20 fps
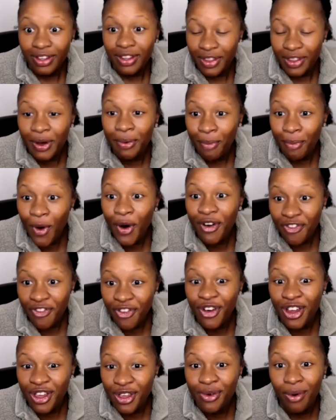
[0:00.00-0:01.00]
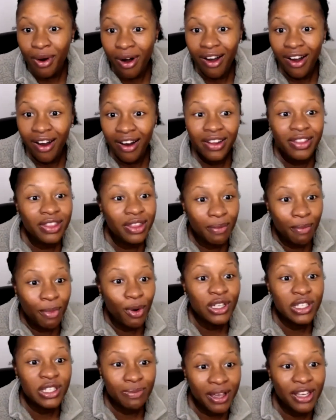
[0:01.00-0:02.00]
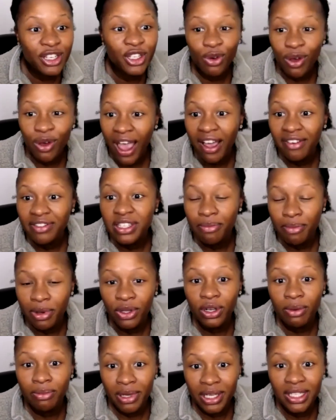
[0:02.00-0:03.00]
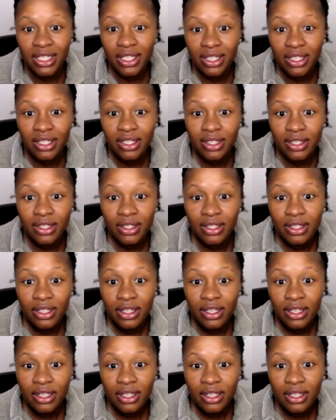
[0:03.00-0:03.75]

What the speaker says: The more free you are, the more space you have to build a business.